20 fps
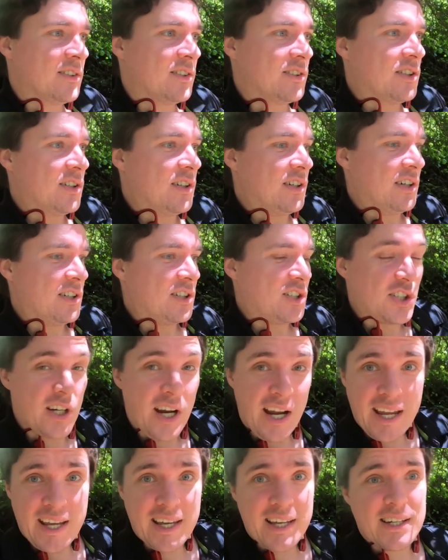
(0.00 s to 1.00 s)
to
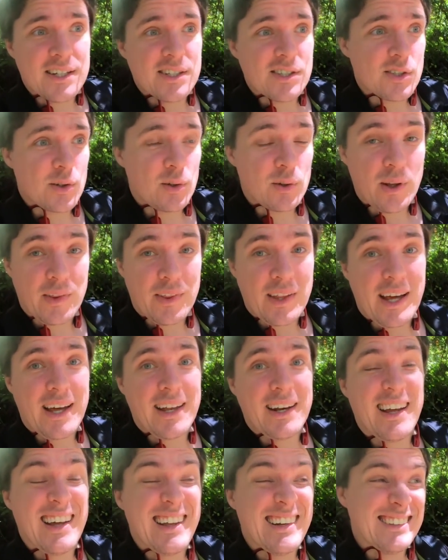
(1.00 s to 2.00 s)
change and all of
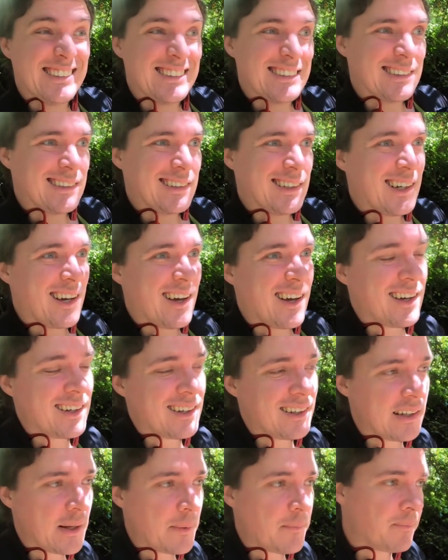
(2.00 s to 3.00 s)
that, and
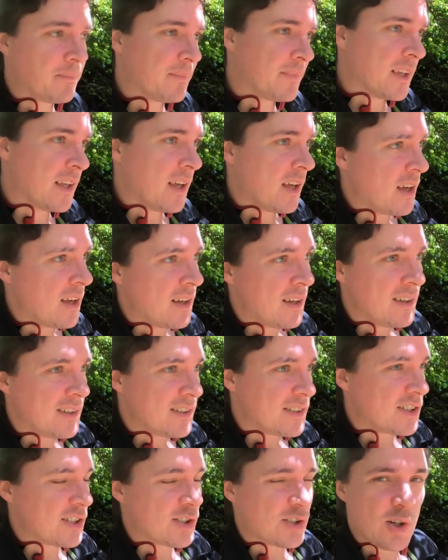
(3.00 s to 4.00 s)

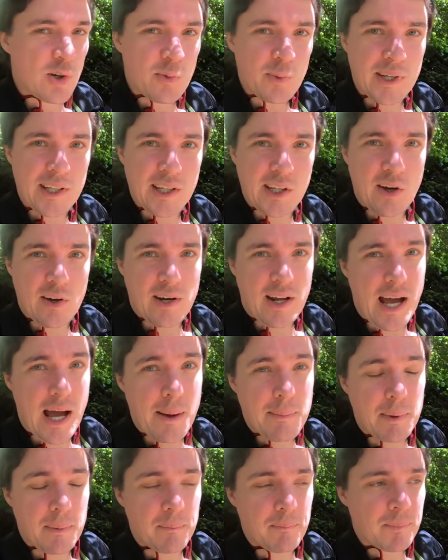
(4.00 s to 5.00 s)
it's just not really going to
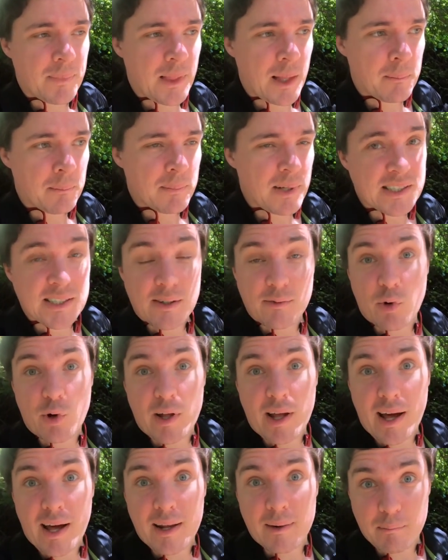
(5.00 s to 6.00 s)
happen. Plus, I've
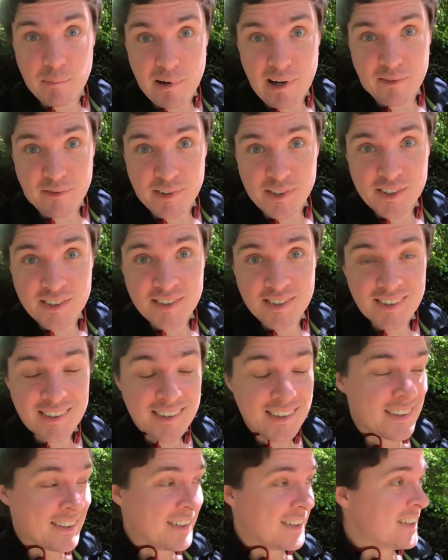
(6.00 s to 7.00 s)
already had breakfast.
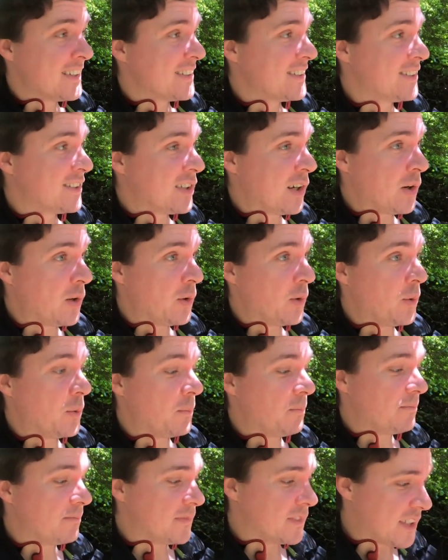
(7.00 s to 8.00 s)
So
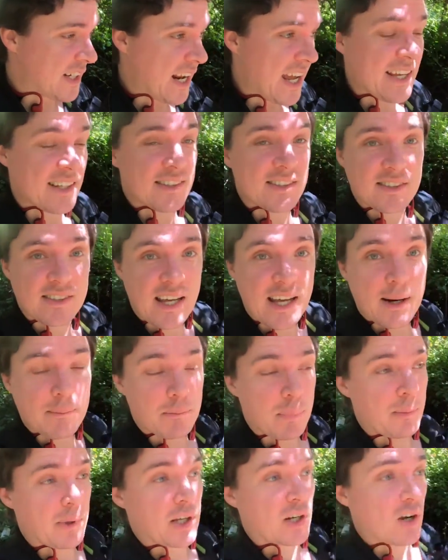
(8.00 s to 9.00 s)
today instead, I'm
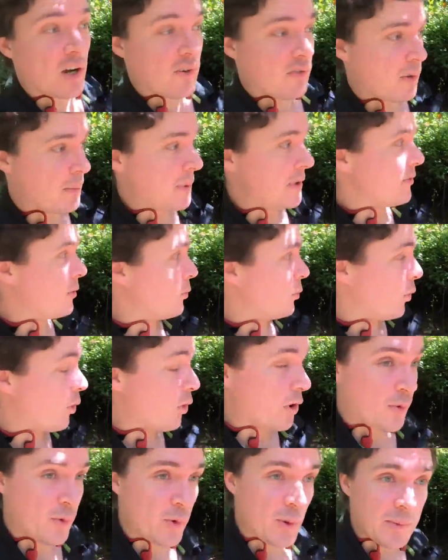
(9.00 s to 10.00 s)
probably going to go for a bit of a
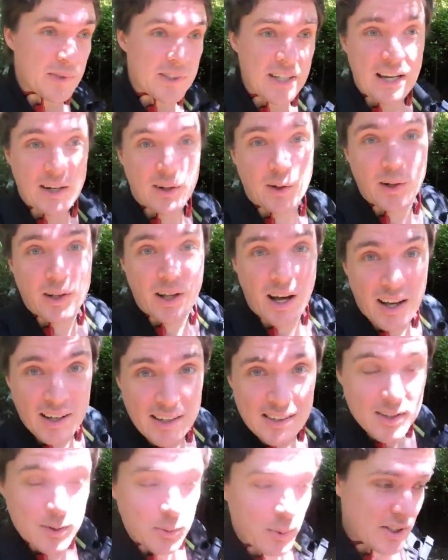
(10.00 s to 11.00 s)
walk through the Botanical
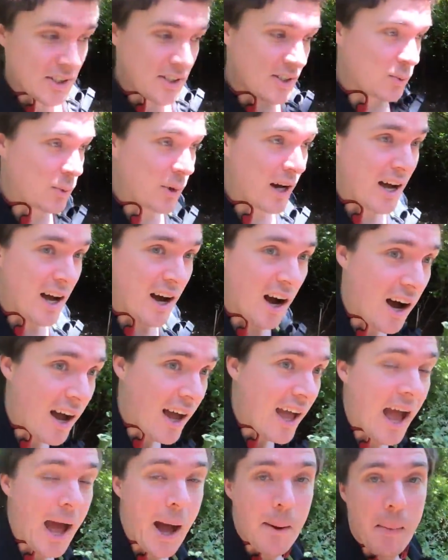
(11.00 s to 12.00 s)
Gardens, which is where
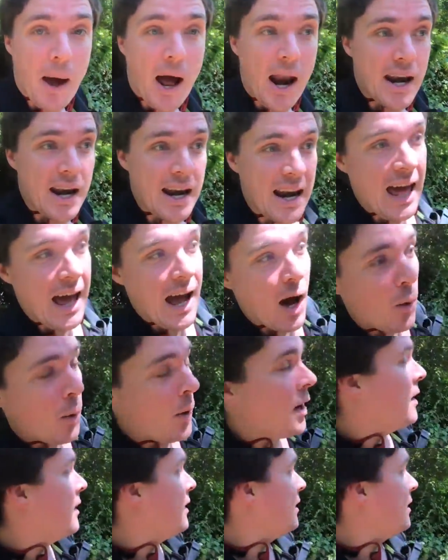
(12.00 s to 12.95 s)
I am now.